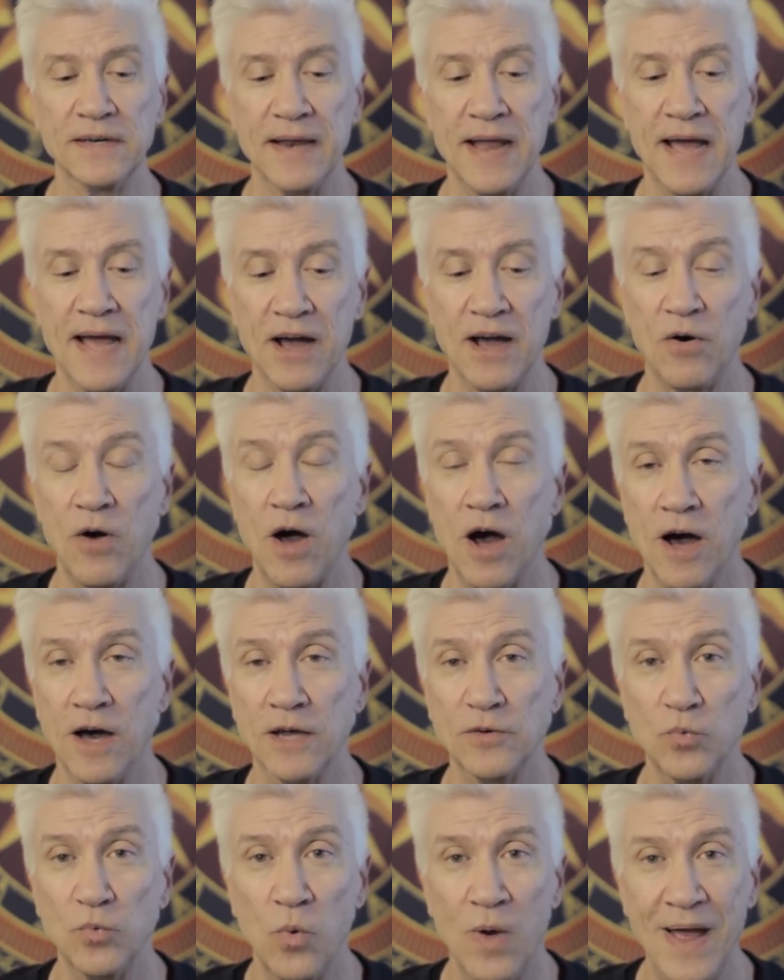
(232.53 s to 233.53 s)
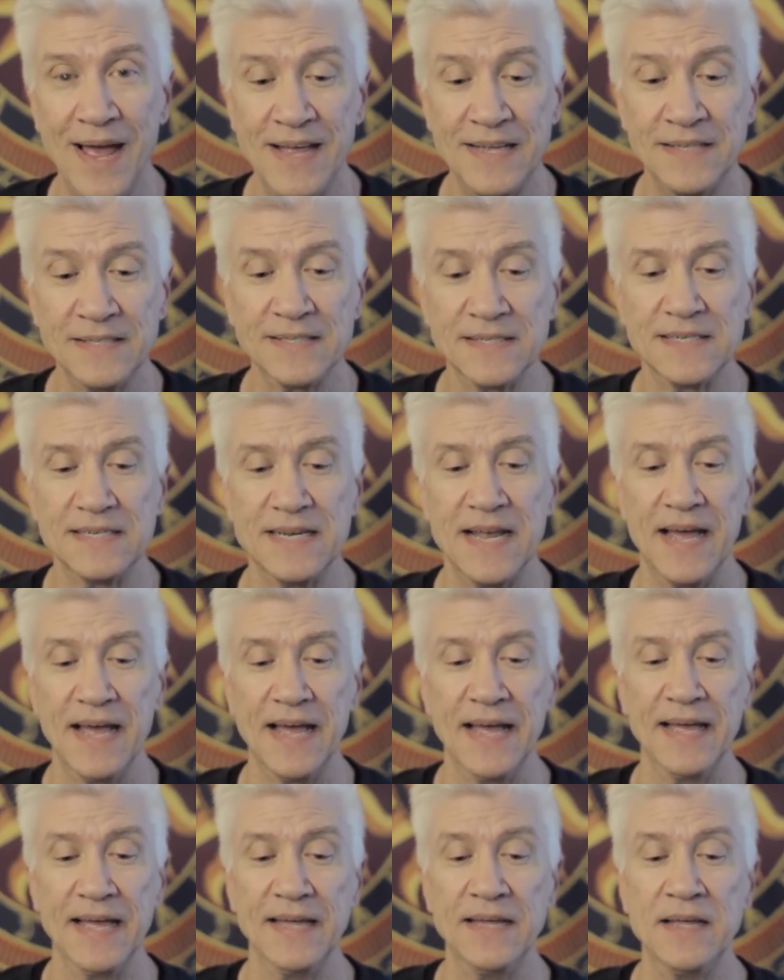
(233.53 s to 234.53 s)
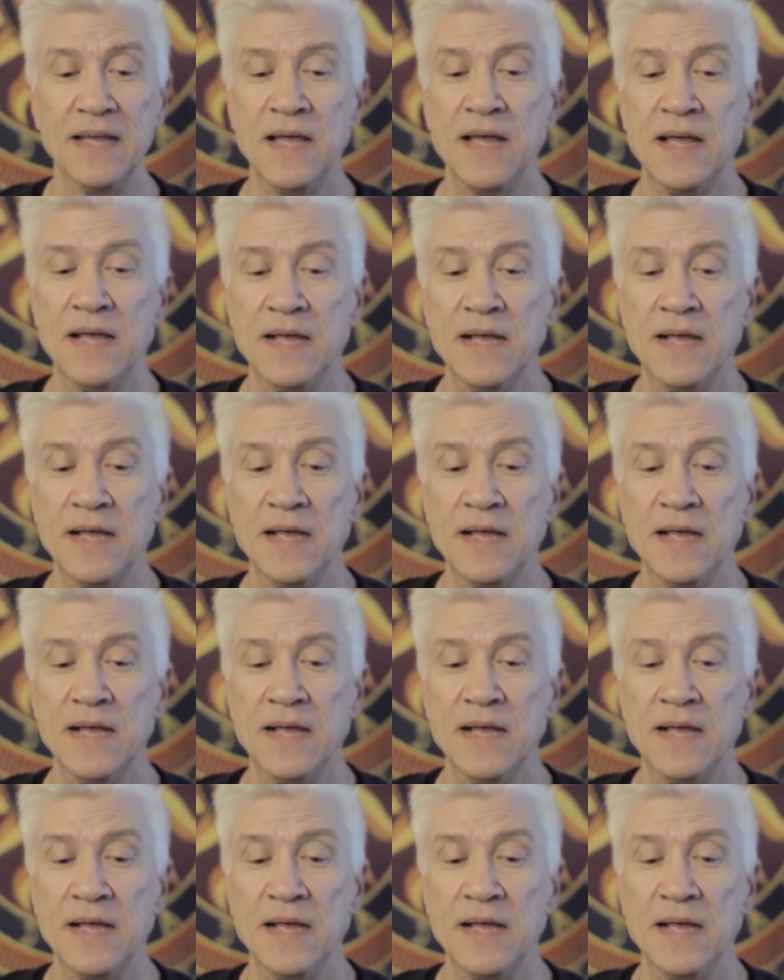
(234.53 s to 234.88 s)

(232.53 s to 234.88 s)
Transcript: Now, on Wednesday,